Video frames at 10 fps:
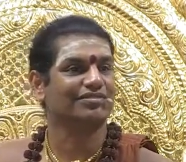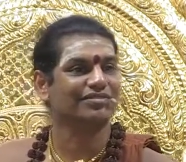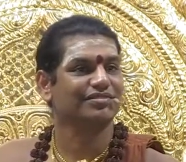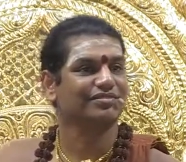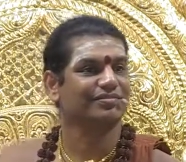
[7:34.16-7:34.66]

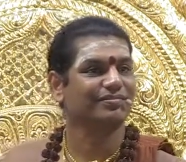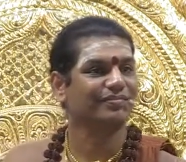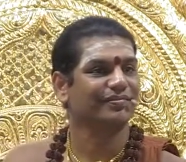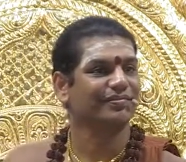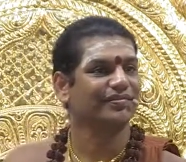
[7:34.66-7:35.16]

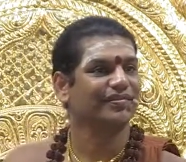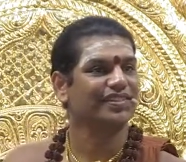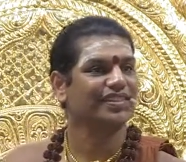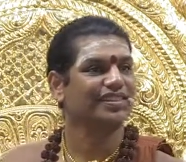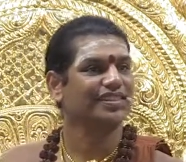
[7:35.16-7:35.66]

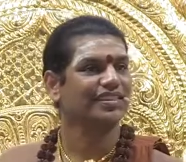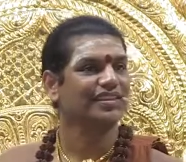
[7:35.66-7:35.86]
Nobody speaks.